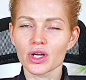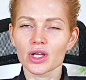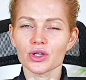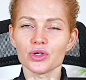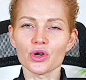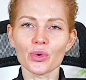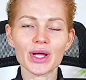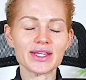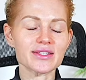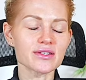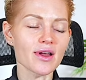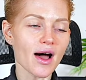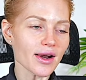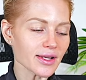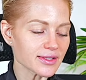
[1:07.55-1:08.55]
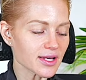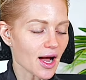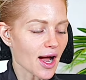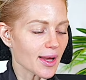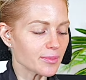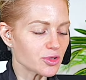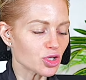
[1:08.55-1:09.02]
You know, it's not a
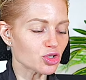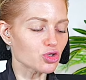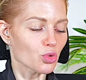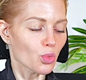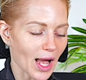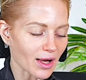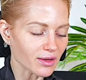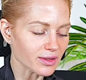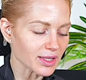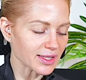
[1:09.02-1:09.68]
time to dwell.